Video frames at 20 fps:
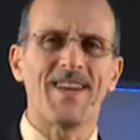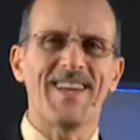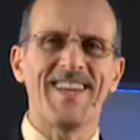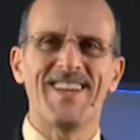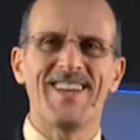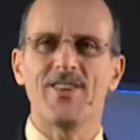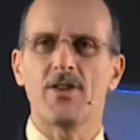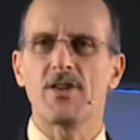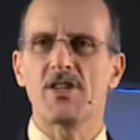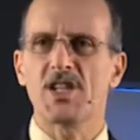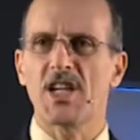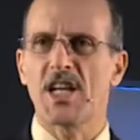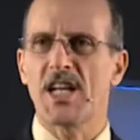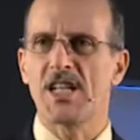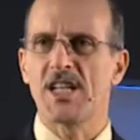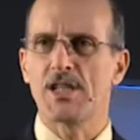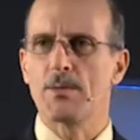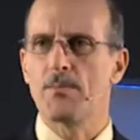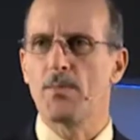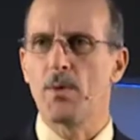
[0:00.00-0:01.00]

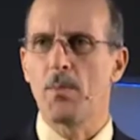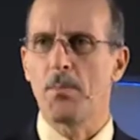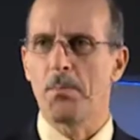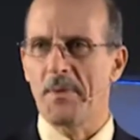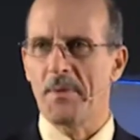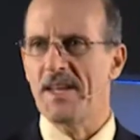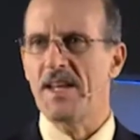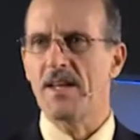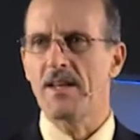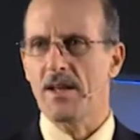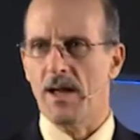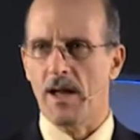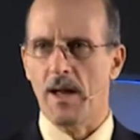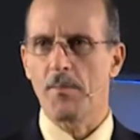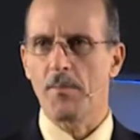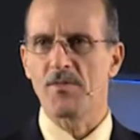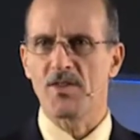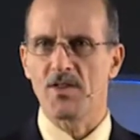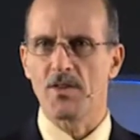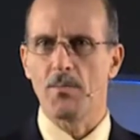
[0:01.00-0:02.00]
interchangeable many
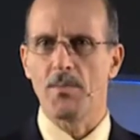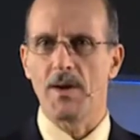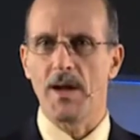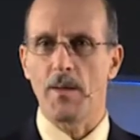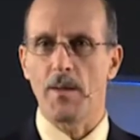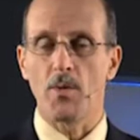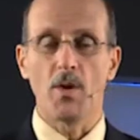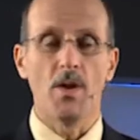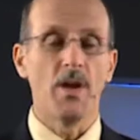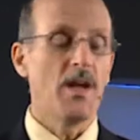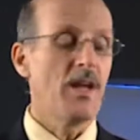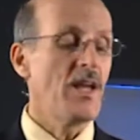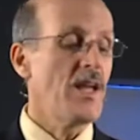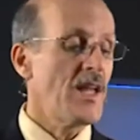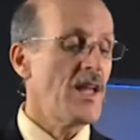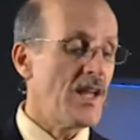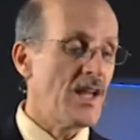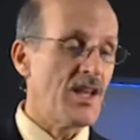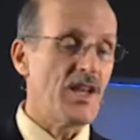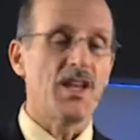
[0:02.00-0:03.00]
times in the Bible.
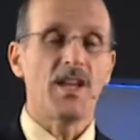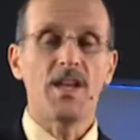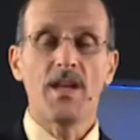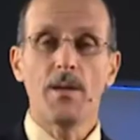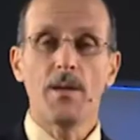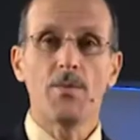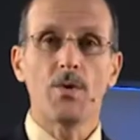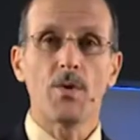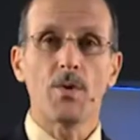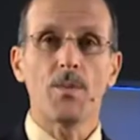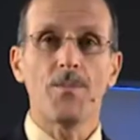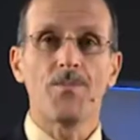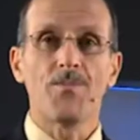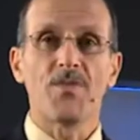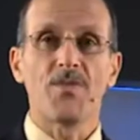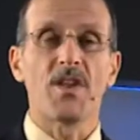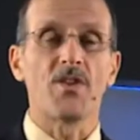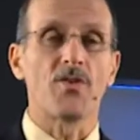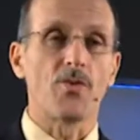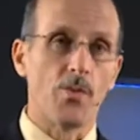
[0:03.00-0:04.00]
In Hebrew,
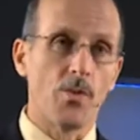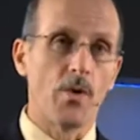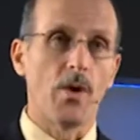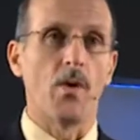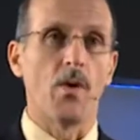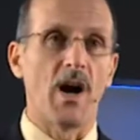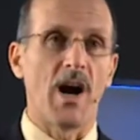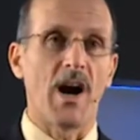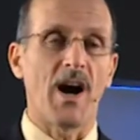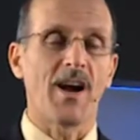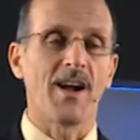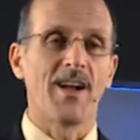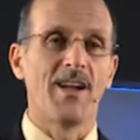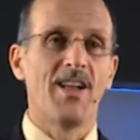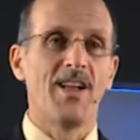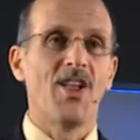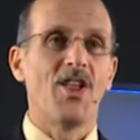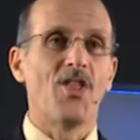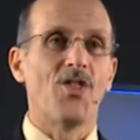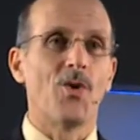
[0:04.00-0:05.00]
it's roach.
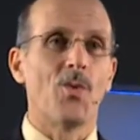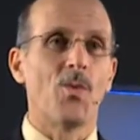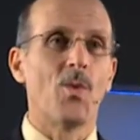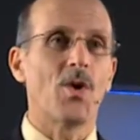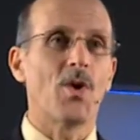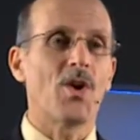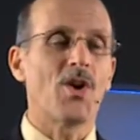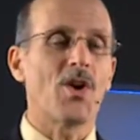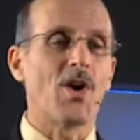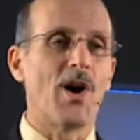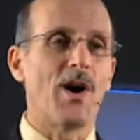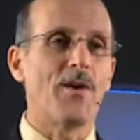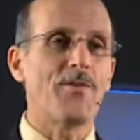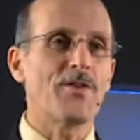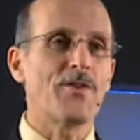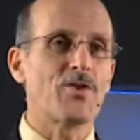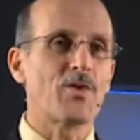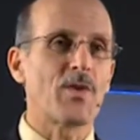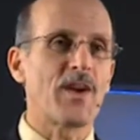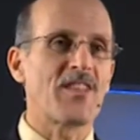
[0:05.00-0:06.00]
The word
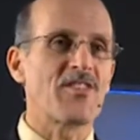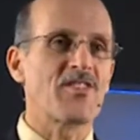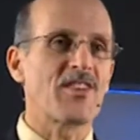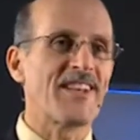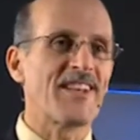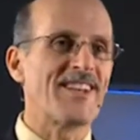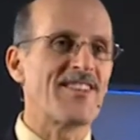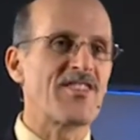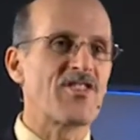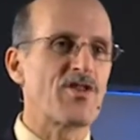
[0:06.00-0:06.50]
often translated